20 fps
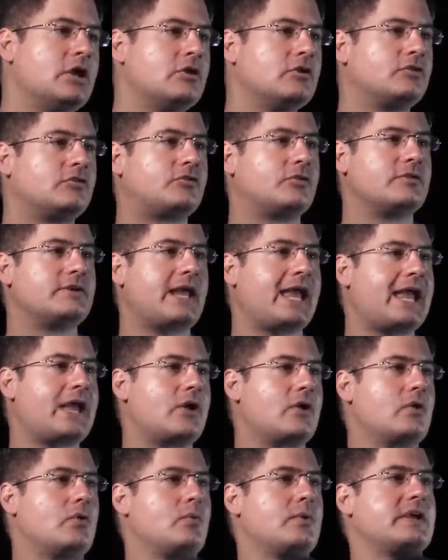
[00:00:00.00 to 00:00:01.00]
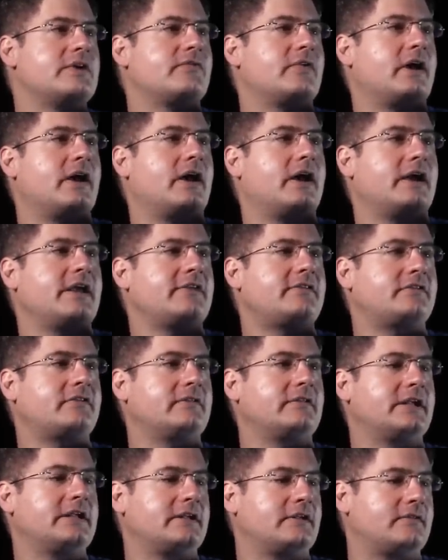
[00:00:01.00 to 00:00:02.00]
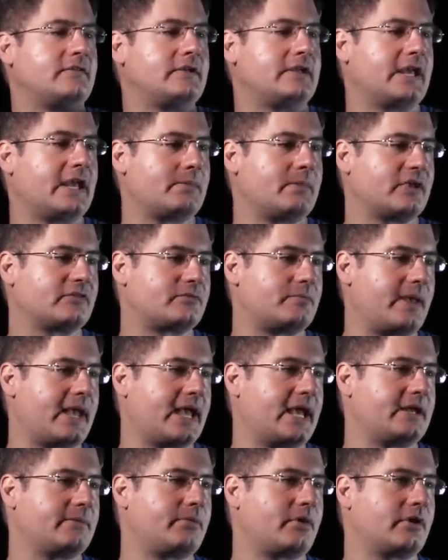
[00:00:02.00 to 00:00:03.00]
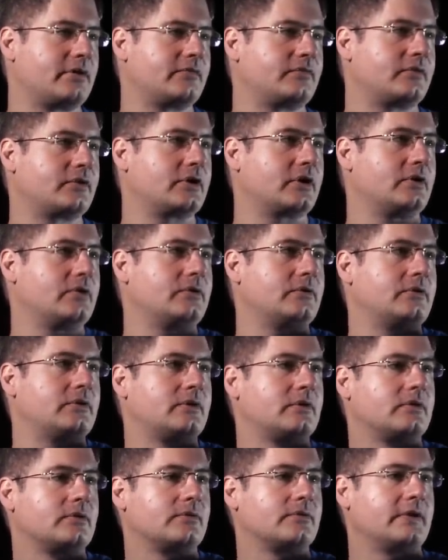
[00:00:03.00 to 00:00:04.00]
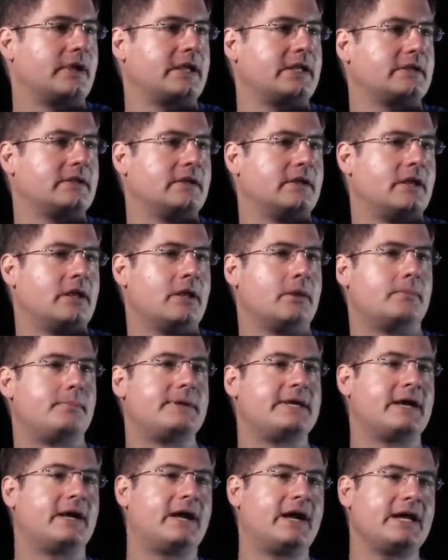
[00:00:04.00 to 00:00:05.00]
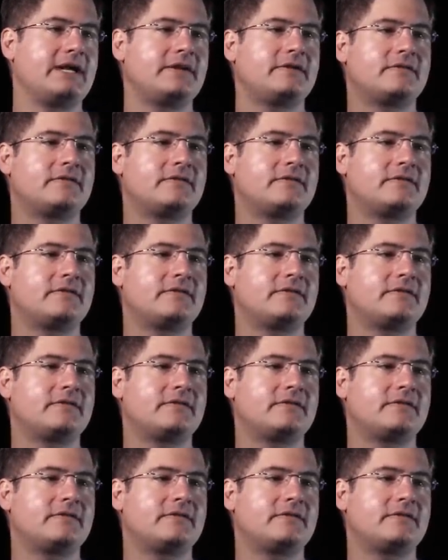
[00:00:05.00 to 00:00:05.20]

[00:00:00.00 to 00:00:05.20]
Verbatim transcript: So now we have isolated the MS bad part of the code, right? Behind